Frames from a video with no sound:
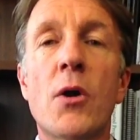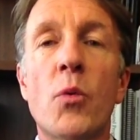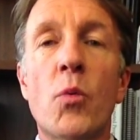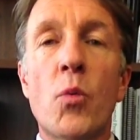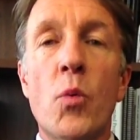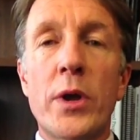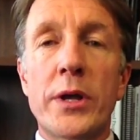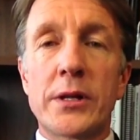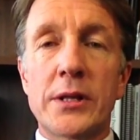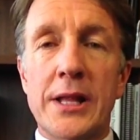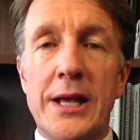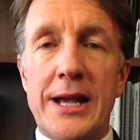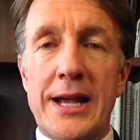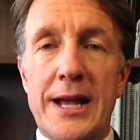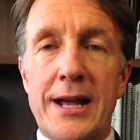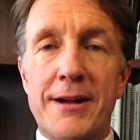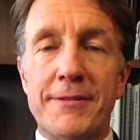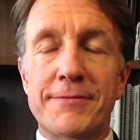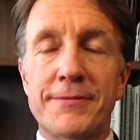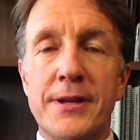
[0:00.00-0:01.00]
will
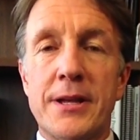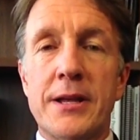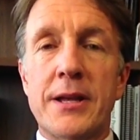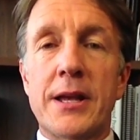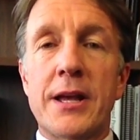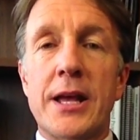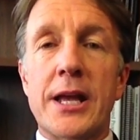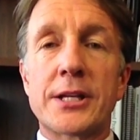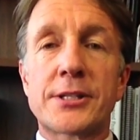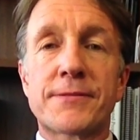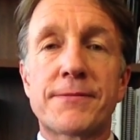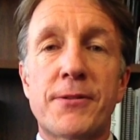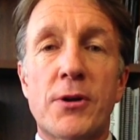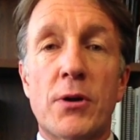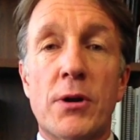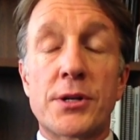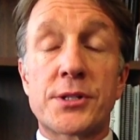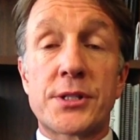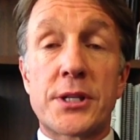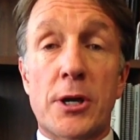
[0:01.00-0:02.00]
have, as
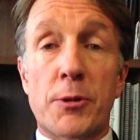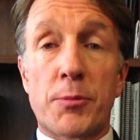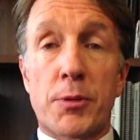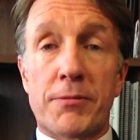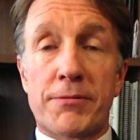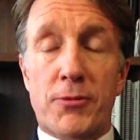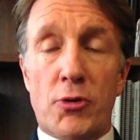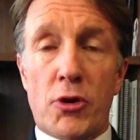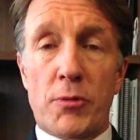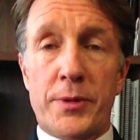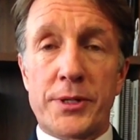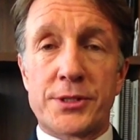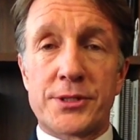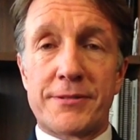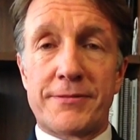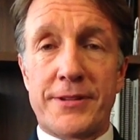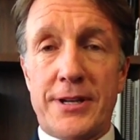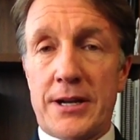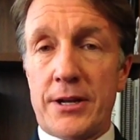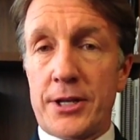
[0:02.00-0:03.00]
far as their performance
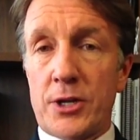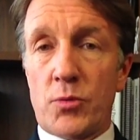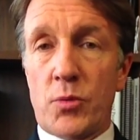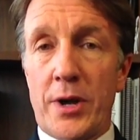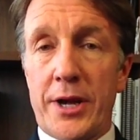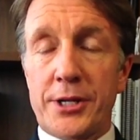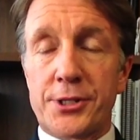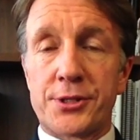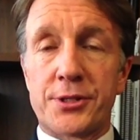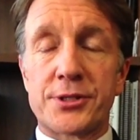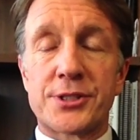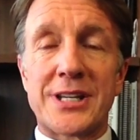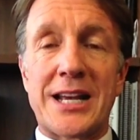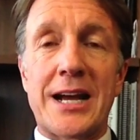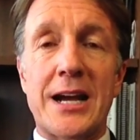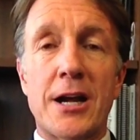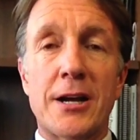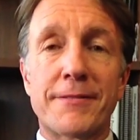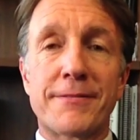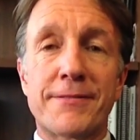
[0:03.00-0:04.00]
evaluations,
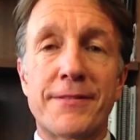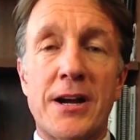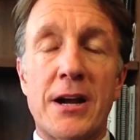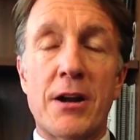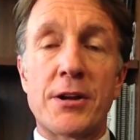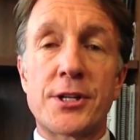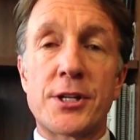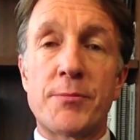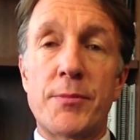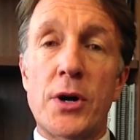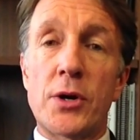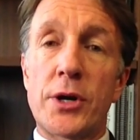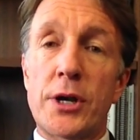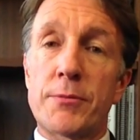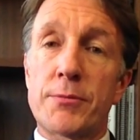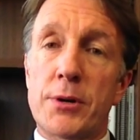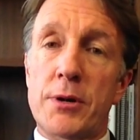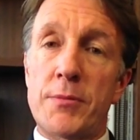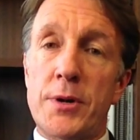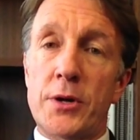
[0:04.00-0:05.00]
hired, fired,
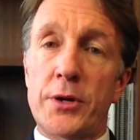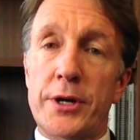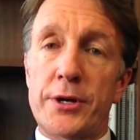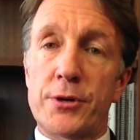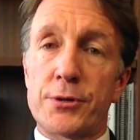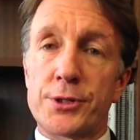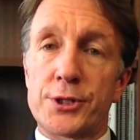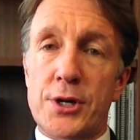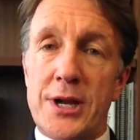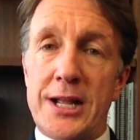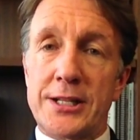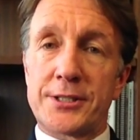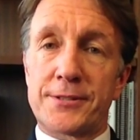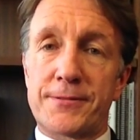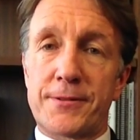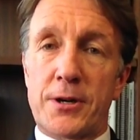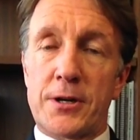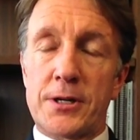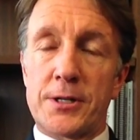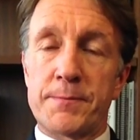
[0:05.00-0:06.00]
demoted, promoted, or
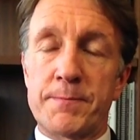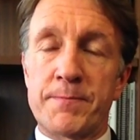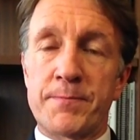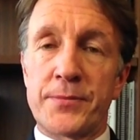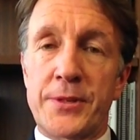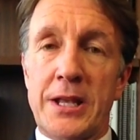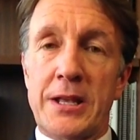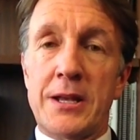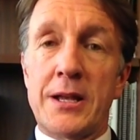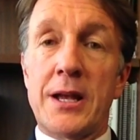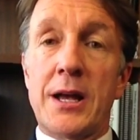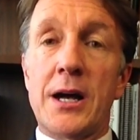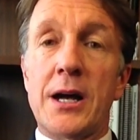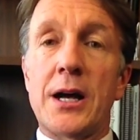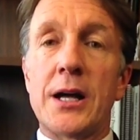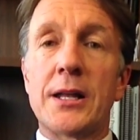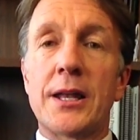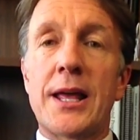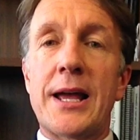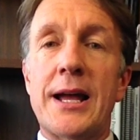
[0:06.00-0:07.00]
transferred,
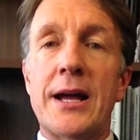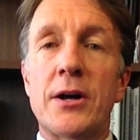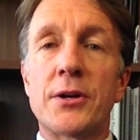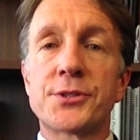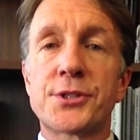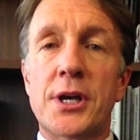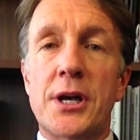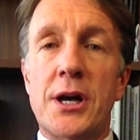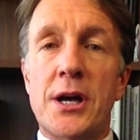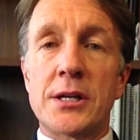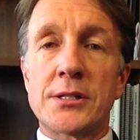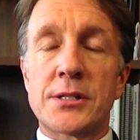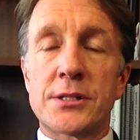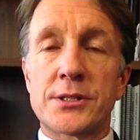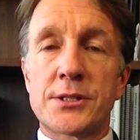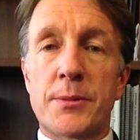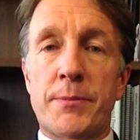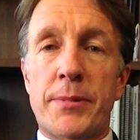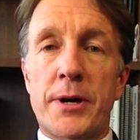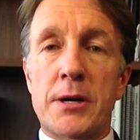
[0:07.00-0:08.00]
allows us
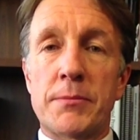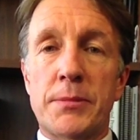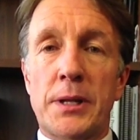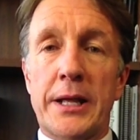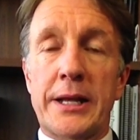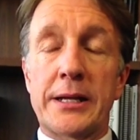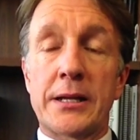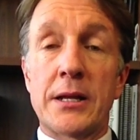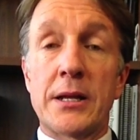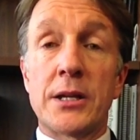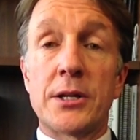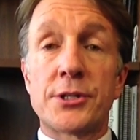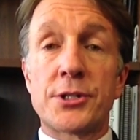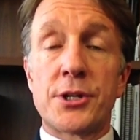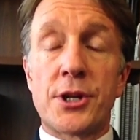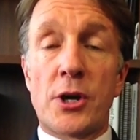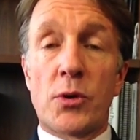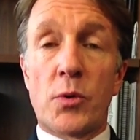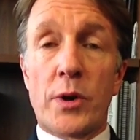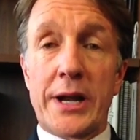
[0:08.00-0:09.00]
as the public to
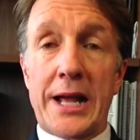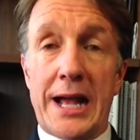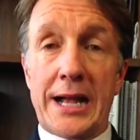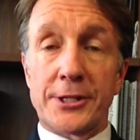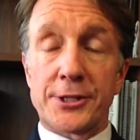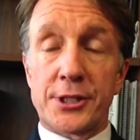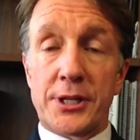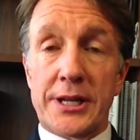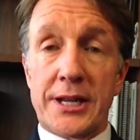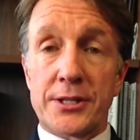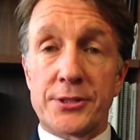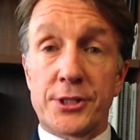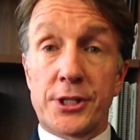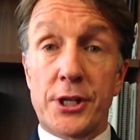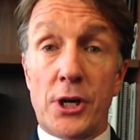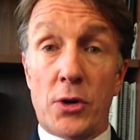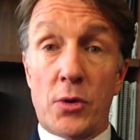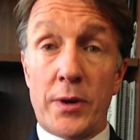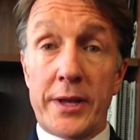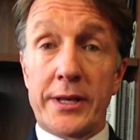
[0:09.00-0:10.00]
know what actually is
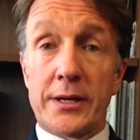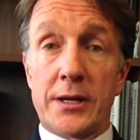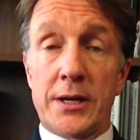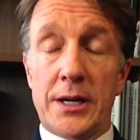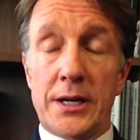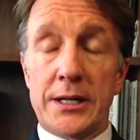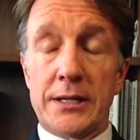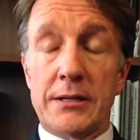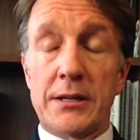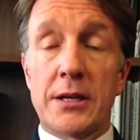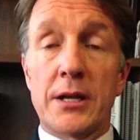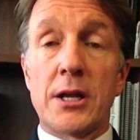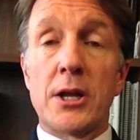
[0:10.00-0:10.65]
going on